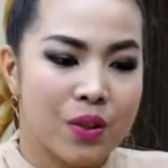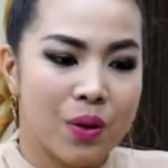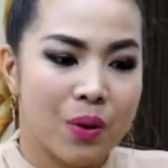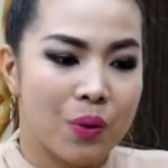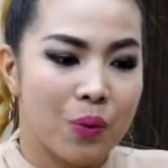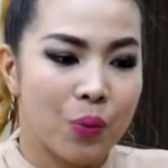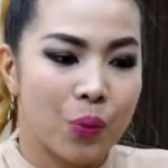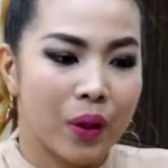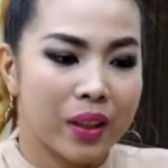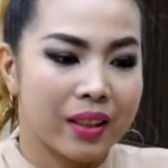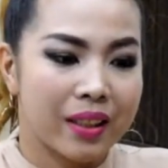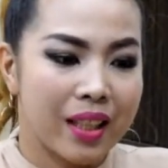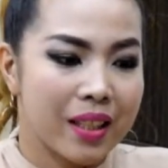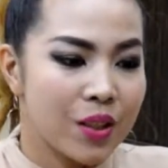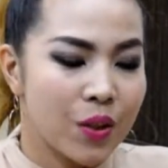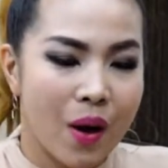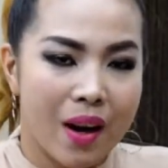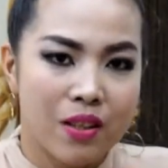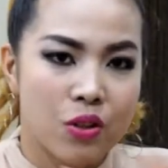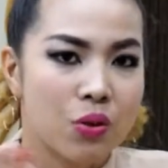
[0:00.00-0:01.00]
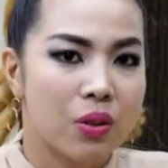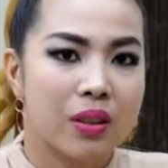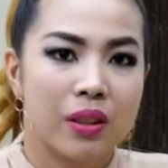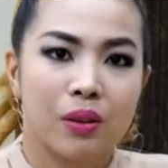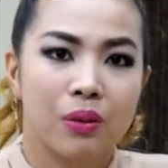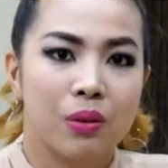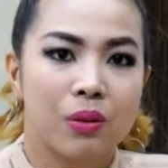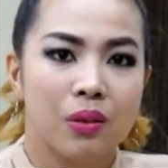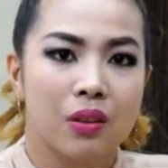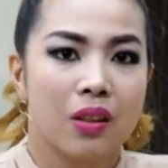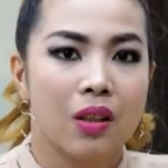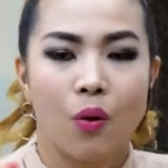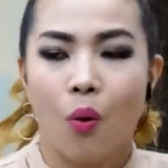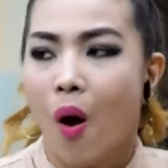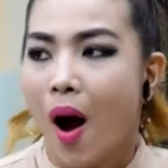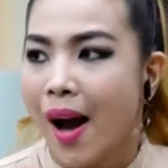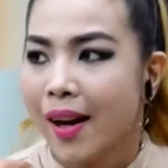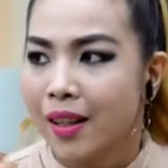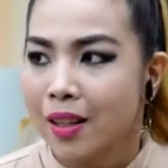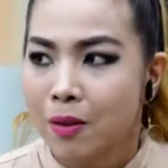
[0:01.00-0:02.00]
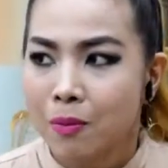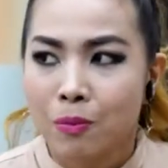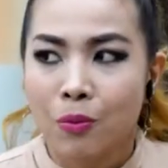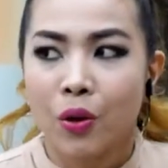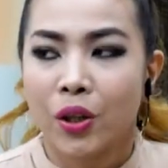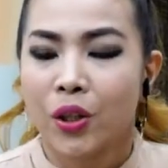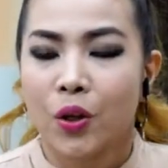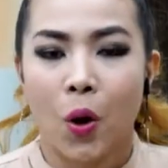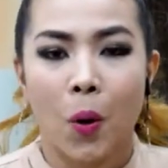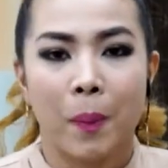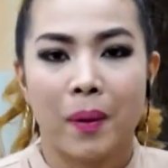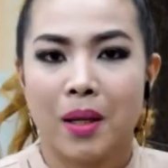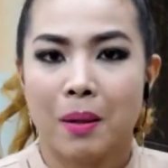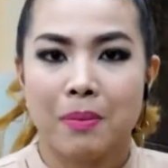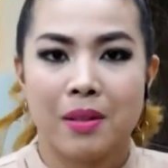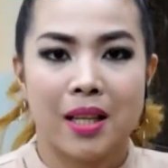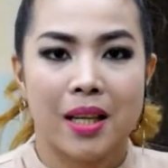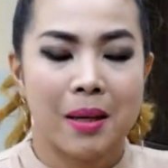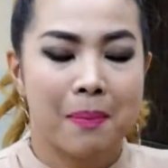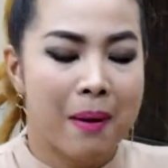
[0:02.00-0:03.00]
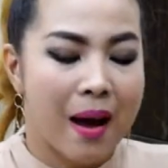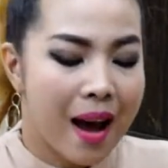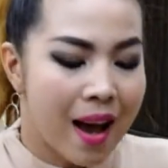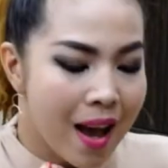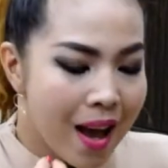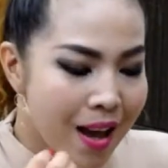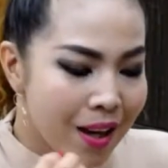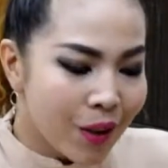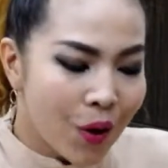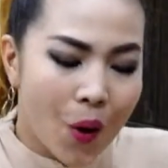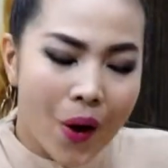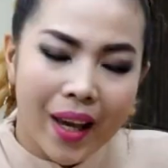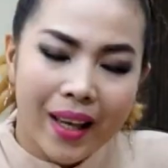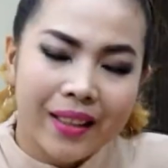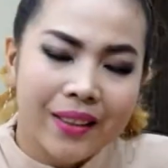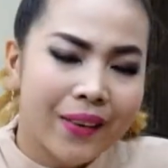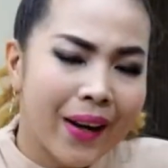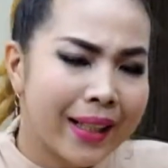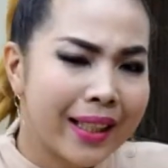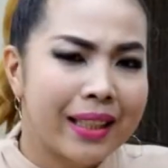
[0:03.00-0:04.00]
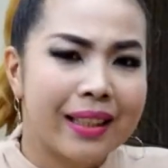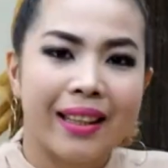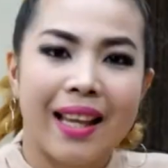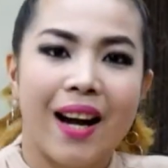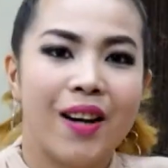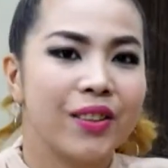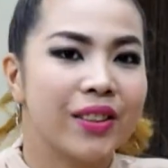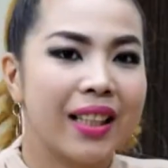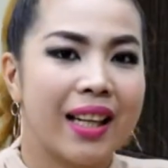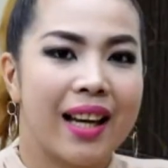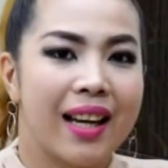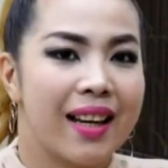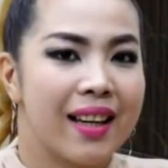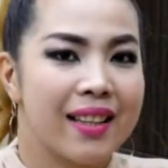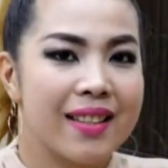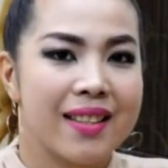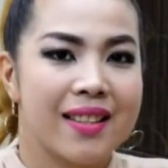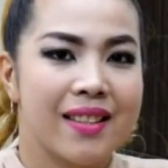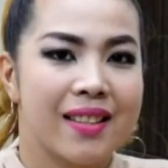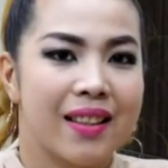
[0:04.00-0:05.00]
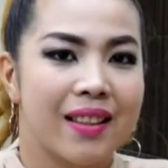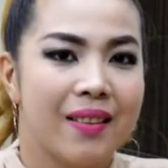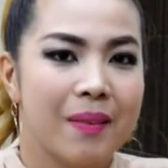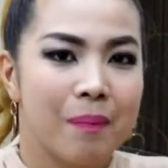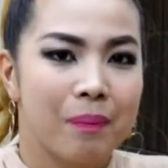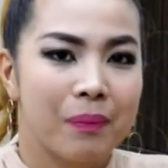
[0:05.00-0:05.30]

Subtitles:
So, what can you actually do? Kung ayaw mong i-open up sa iba, go ahead, write it down, guys.